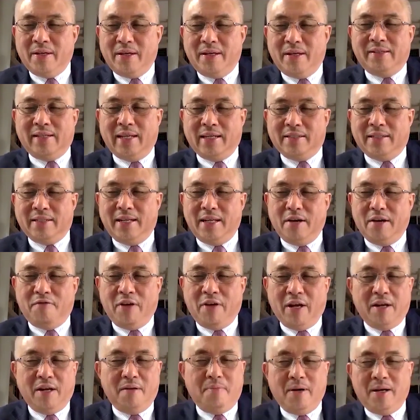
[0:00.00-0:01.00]
It's actually
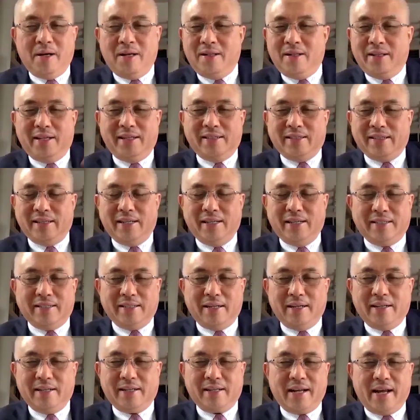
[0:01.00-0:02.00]
available. It's
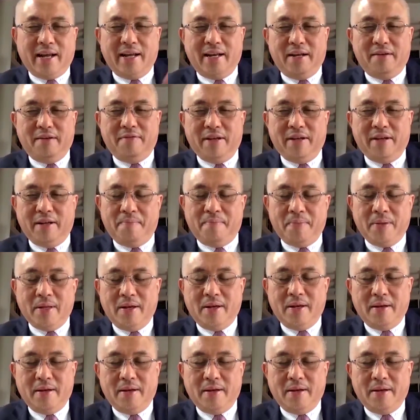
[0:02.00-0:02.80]
a kind of